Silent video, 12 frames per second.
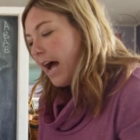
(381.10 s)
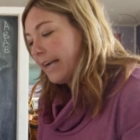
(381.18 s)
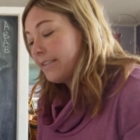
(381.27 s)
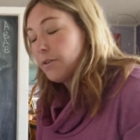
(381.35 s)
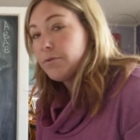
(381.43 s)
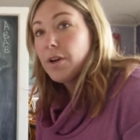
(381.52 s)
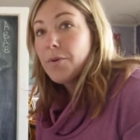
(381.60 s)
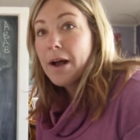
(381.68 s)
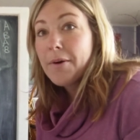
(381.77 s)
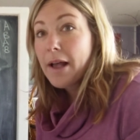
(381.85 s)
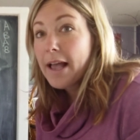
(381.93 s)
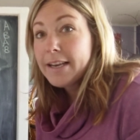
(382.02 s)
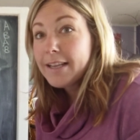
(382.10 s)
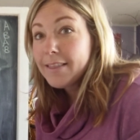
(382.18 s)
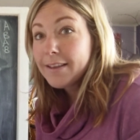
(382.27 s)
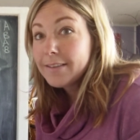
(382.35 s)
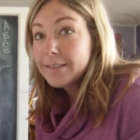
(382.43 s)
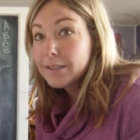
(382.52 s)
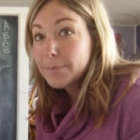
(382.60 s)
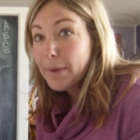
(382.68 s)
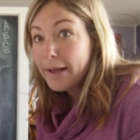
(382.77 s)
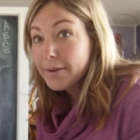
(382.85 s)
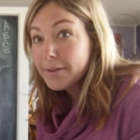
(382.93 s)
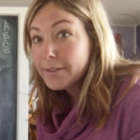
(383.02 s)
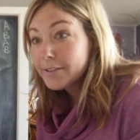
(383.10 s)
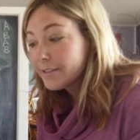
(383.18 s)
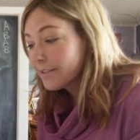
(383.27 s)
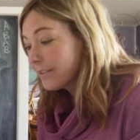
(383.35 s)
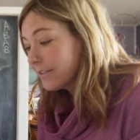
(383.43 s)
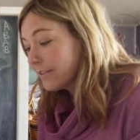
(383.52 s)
I don't know how anything's spelled.